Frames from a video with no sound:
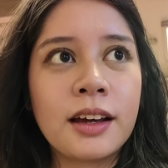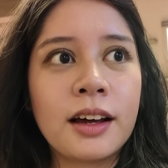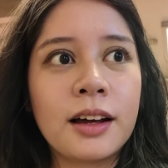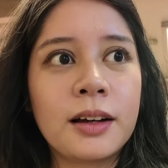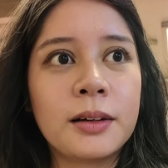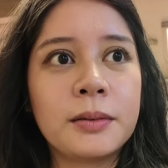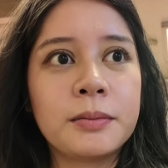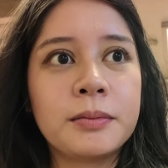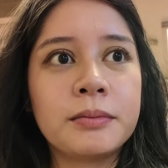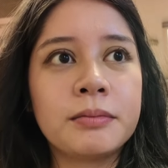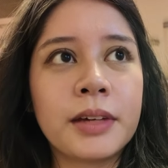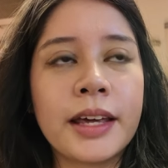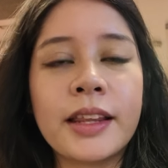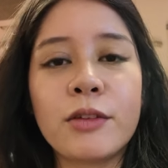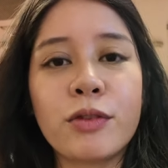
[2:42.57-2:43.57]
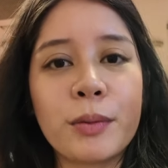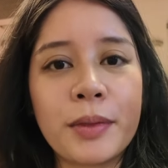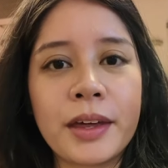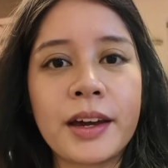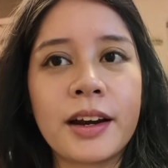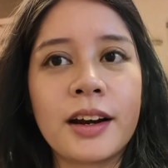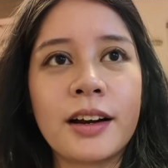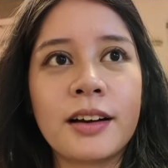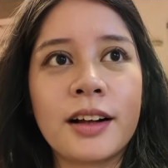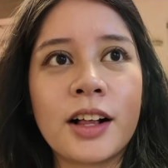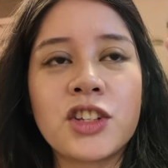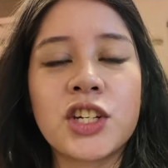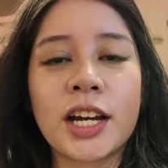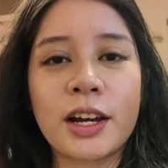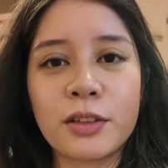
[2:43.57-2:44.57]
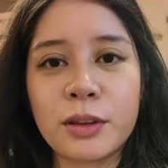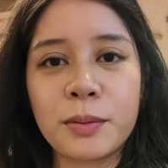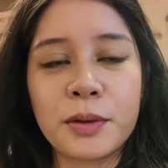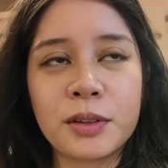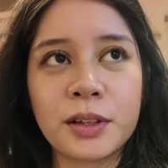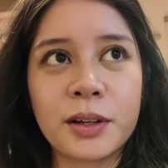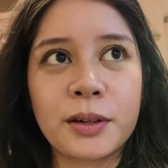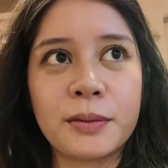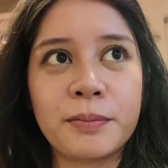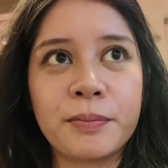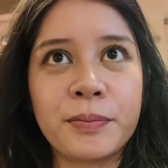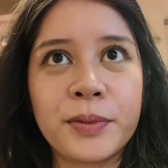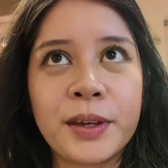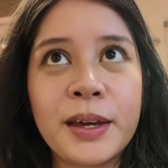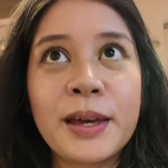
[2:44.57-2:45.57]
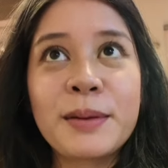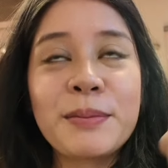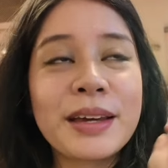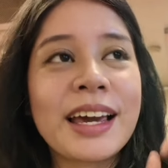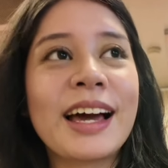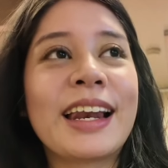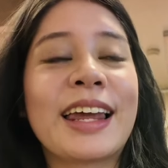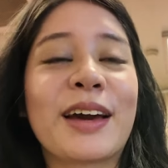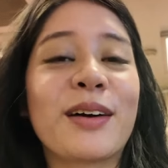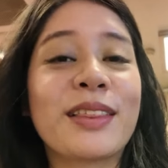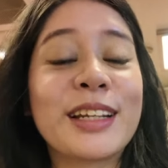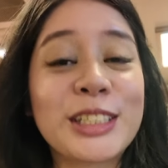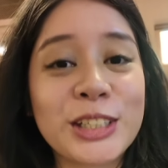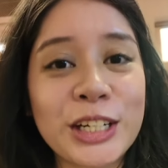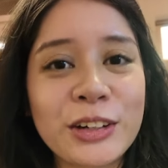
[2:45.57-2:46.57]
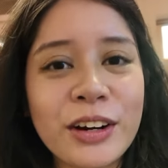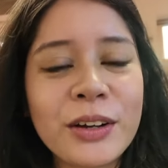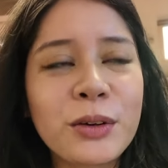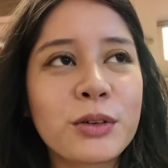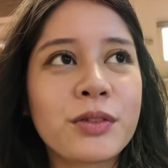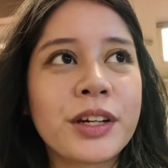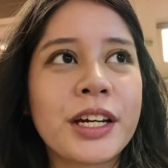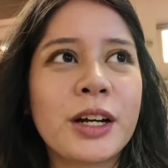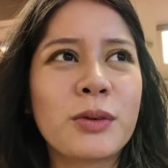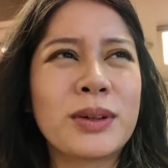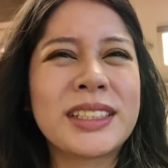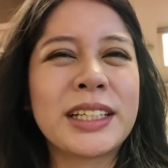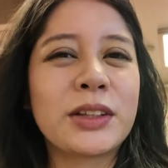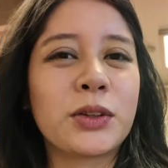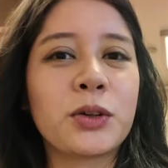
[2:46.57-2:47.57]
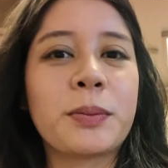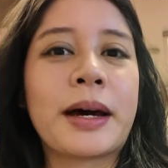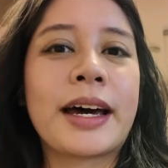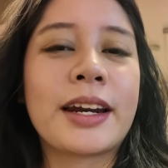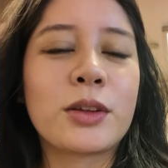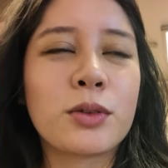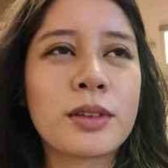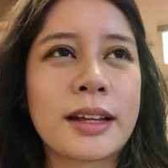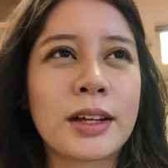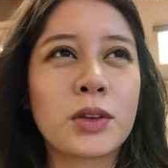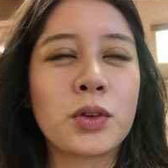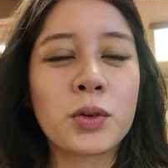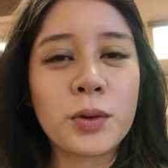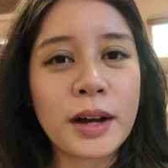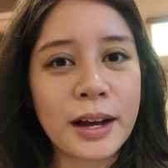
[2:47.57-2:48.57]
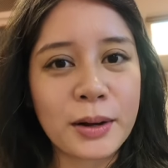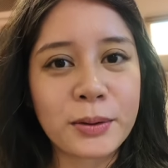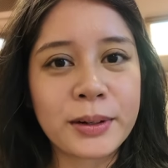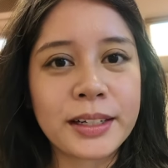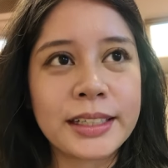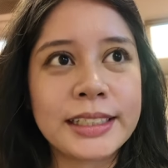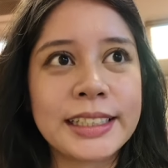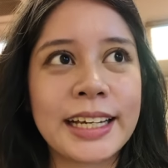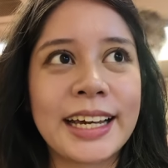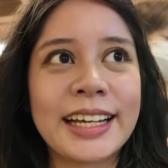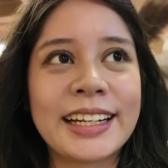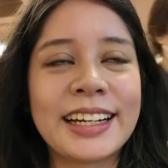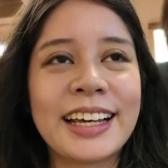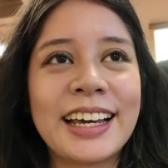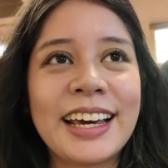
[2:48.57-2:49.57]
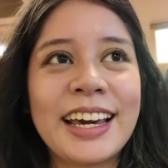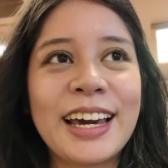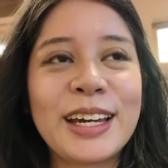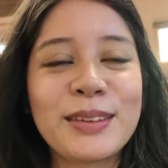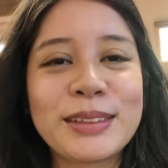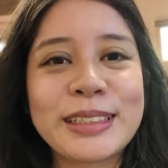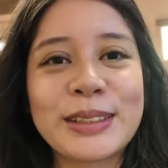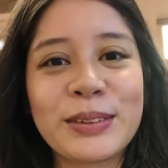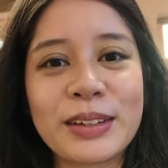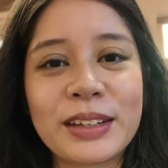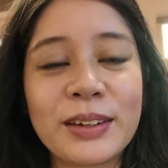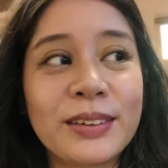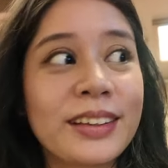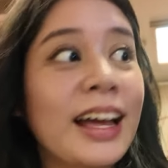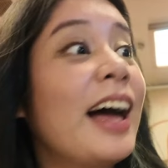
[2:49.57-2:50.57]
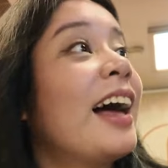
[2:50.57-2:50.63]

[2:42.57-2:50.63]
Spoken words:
And then from there, I'll check out the museum. But yeah, like the train ride over here wasn't too bad. It was like 2 hours and it was so cute.